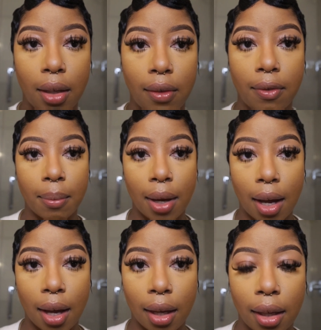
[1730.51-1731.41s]
of
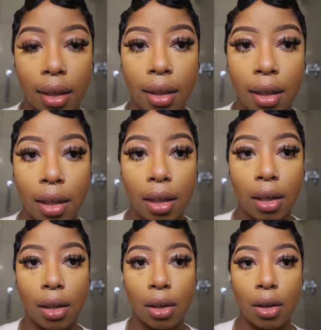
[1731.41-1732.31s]
my
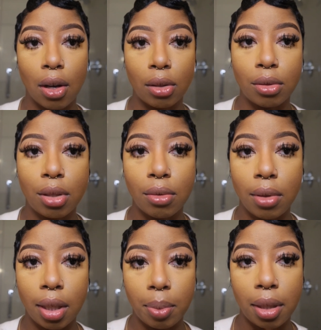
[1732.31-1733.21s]
go-to
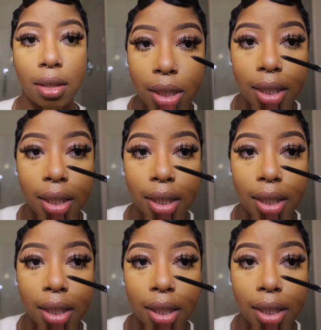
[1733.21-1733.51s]
lippies.